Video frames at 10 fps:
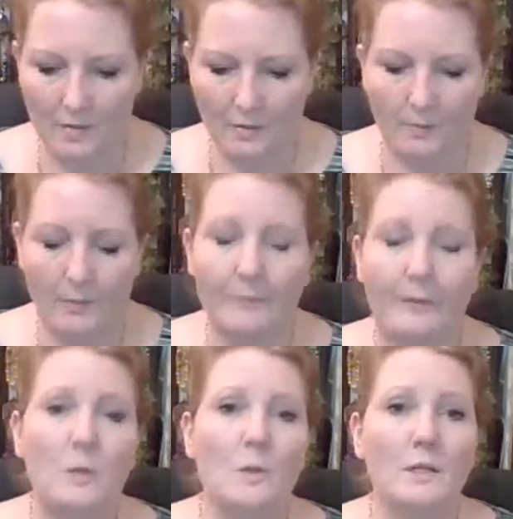other
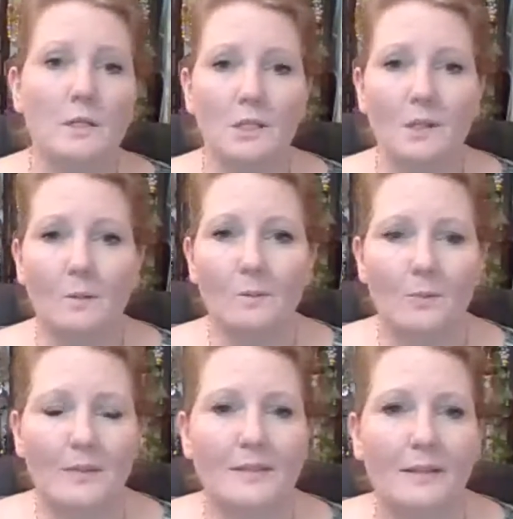pre-recorded show
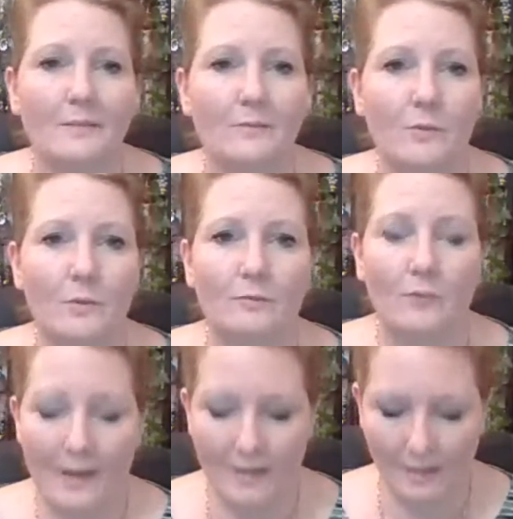will be done for
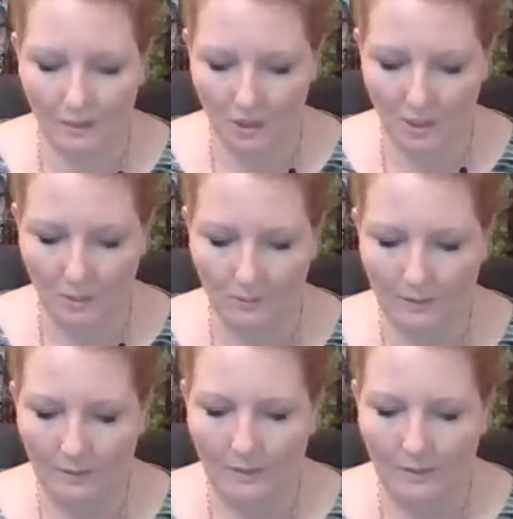Friday's show.